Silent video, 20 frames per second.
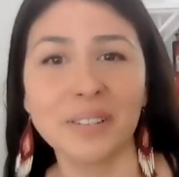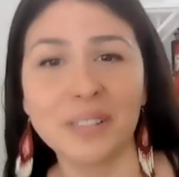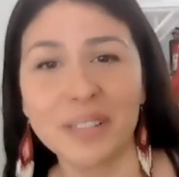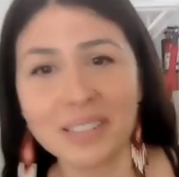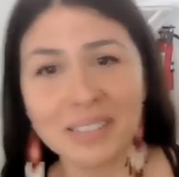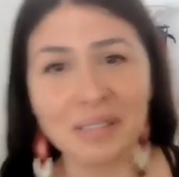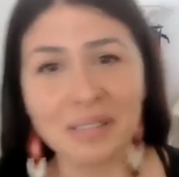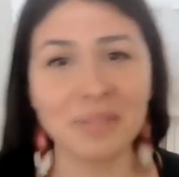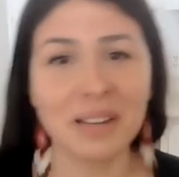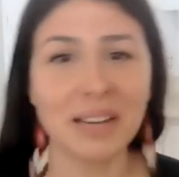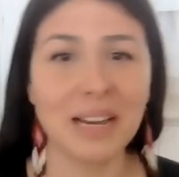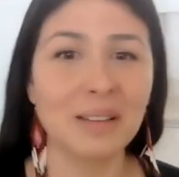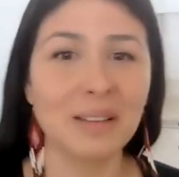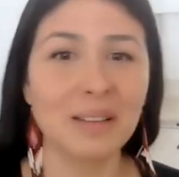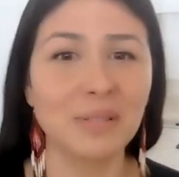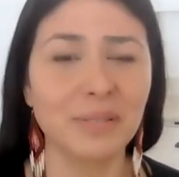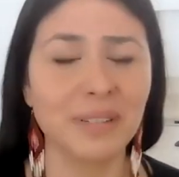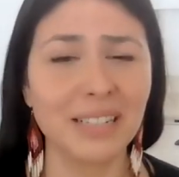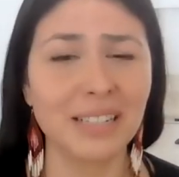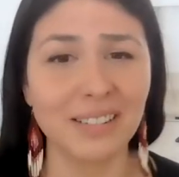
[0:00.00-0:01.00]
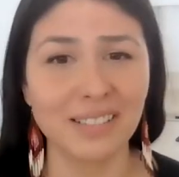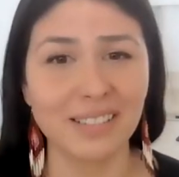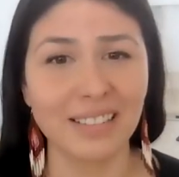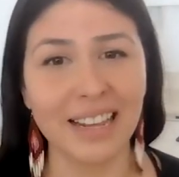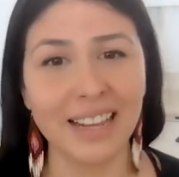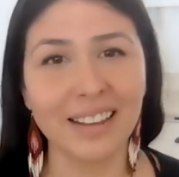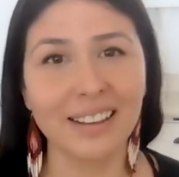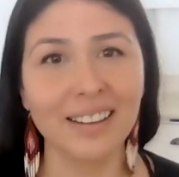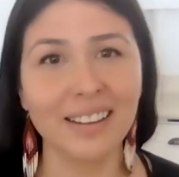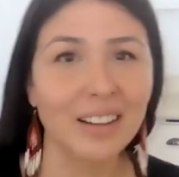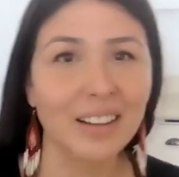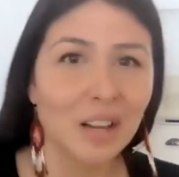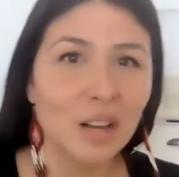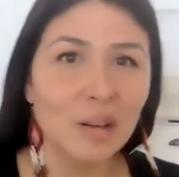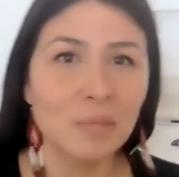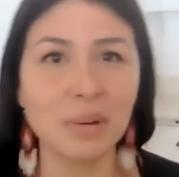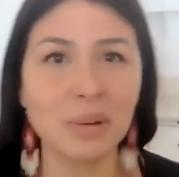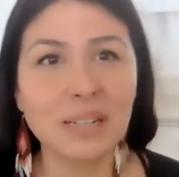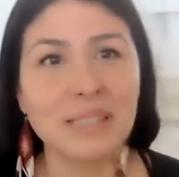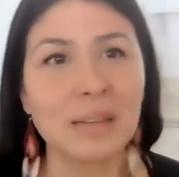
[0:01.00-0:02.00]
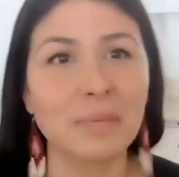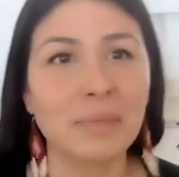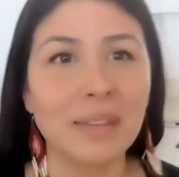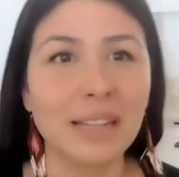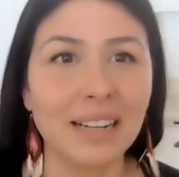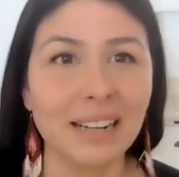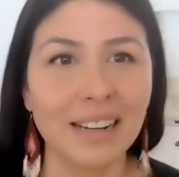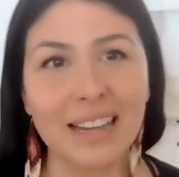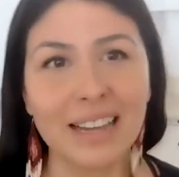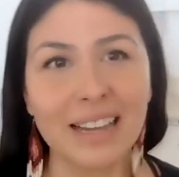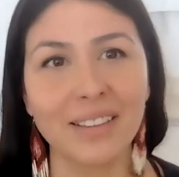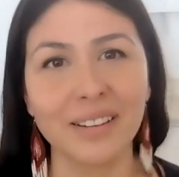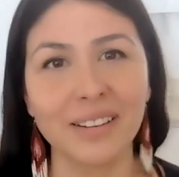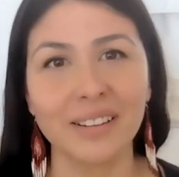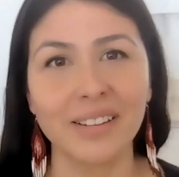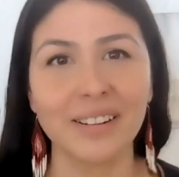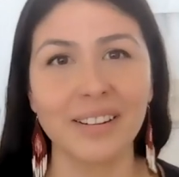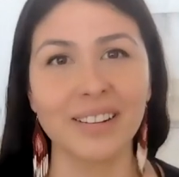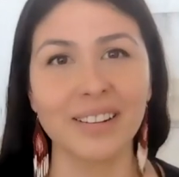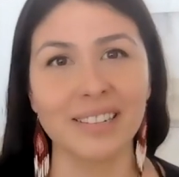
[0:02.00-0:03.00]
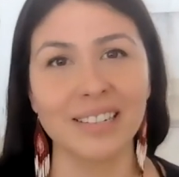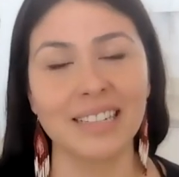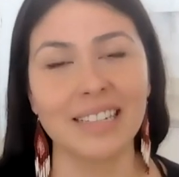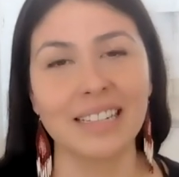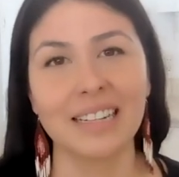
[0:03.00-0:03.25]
or sometimes we just like put something together, or,